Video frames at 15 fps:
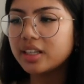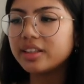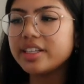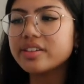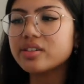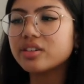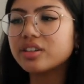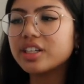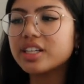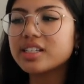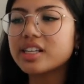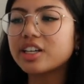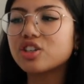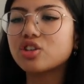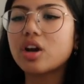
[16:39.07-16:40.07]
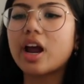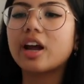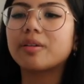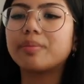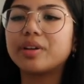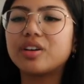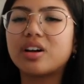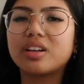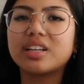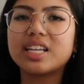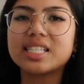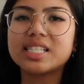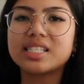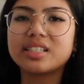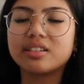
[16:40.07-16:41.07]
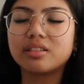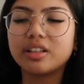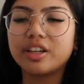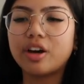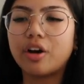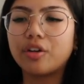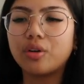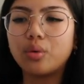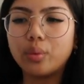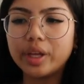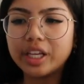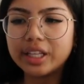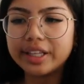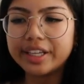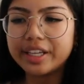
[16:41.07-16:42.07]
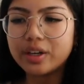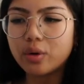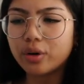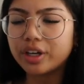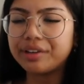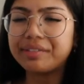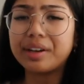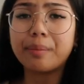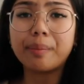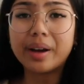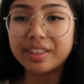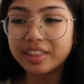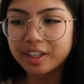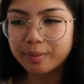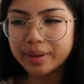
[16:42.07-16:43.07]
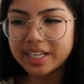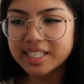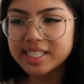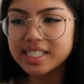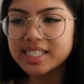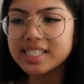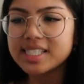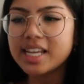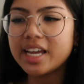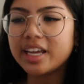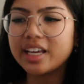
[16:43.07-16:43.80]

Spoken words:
These are things I track, but not necessarily on a weekly or even a monthly basis.